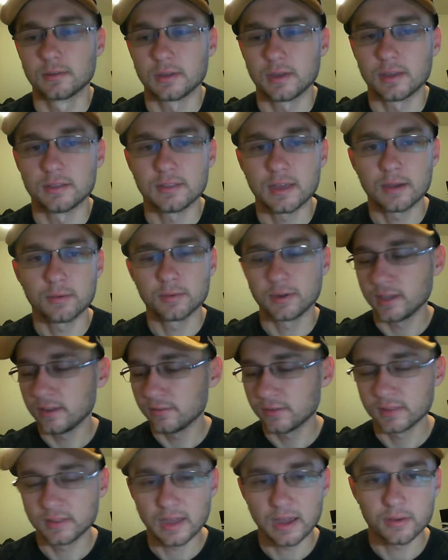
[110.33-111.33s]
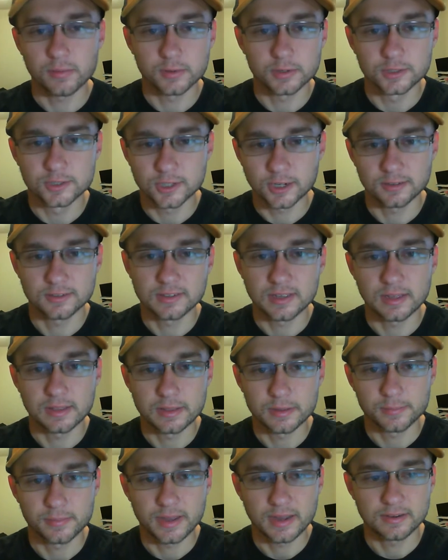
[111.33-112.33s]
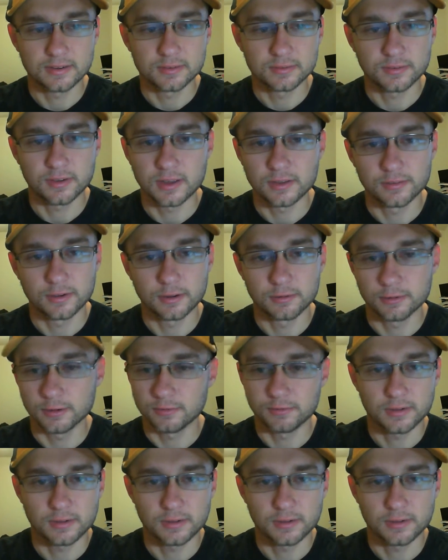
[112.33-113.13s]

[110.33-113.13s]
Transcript: And that even that would just get them back to 500.